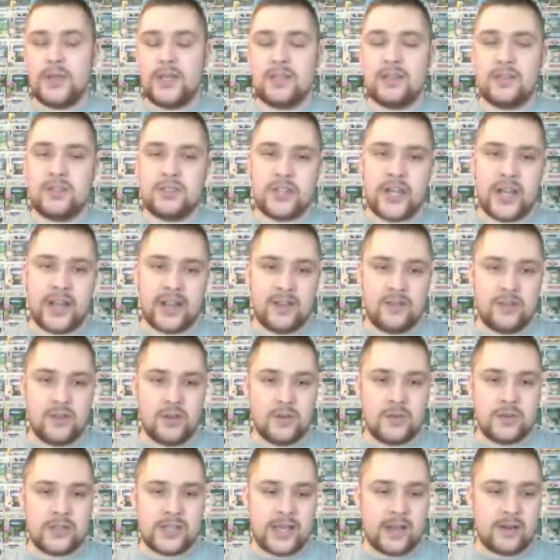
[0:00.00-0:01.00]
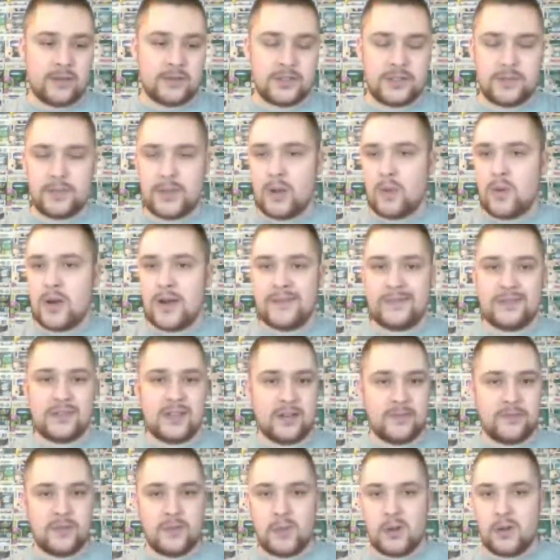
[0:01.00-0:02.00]
So I'll be checking those out. My
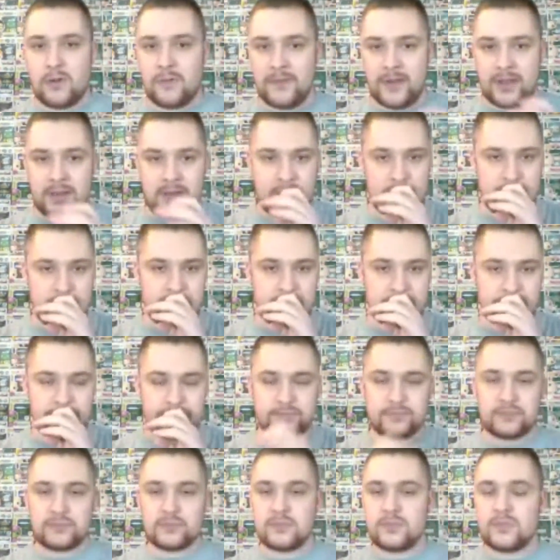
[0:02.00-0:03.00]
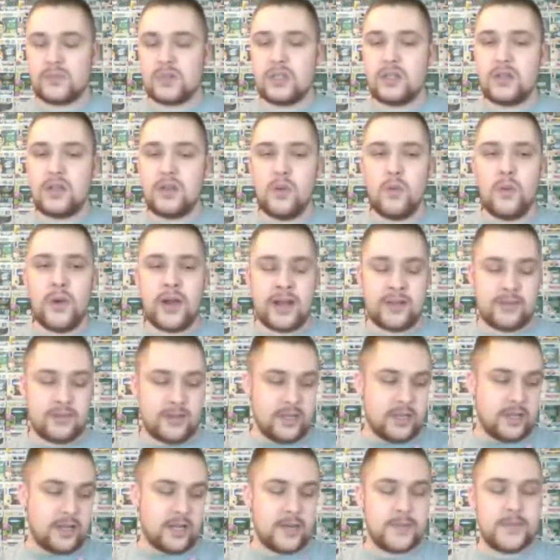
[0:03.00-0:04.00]
wife's not a football fan either. I got
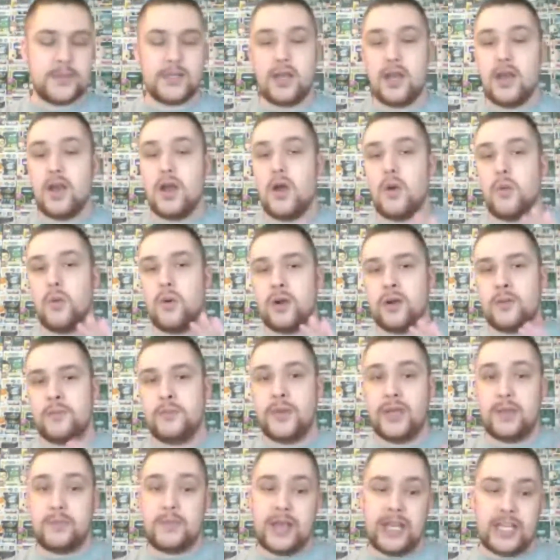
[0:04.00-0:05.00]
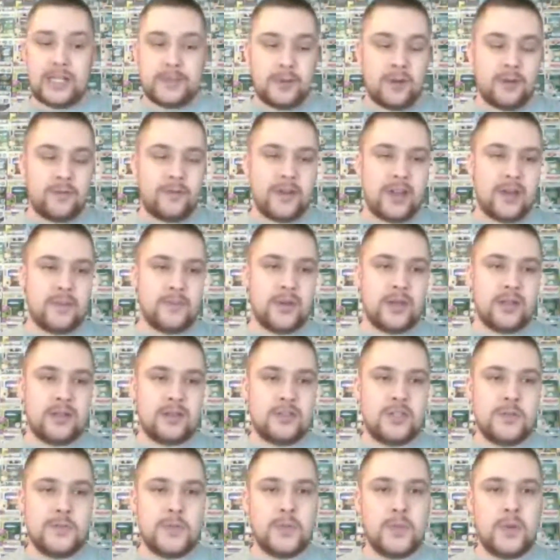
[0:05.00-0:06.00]
the hiccups. We're a big baseball fan,
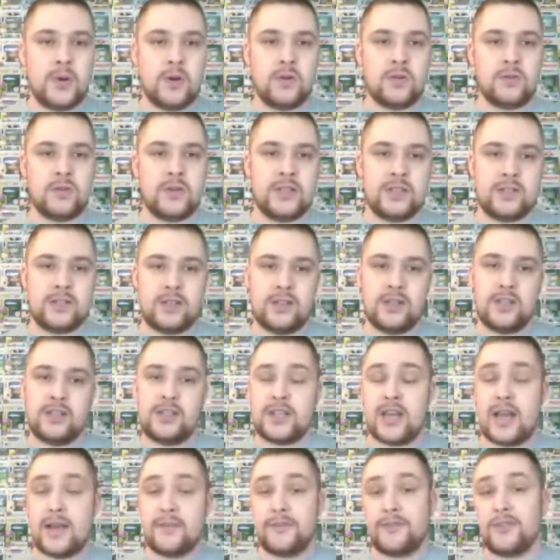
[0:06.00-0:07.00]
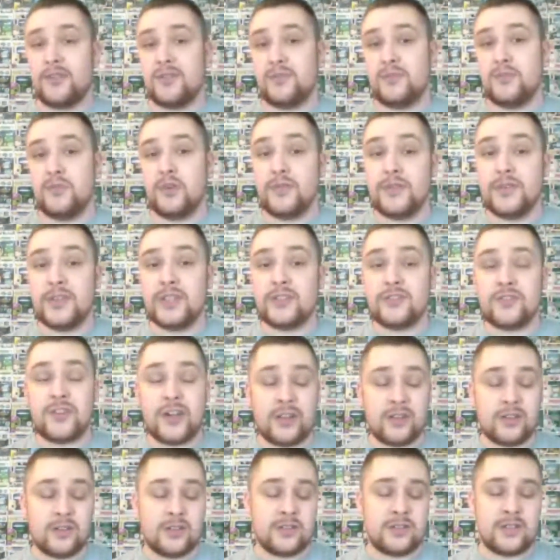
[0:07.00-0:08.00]
but Super Bowl is a good time for movie
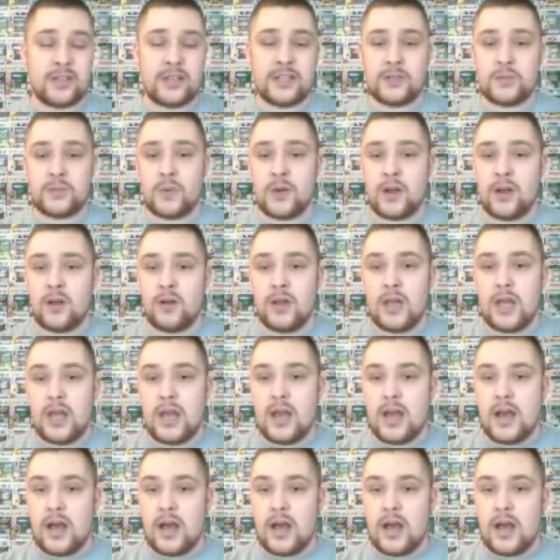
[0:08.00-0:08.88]
trailers as well.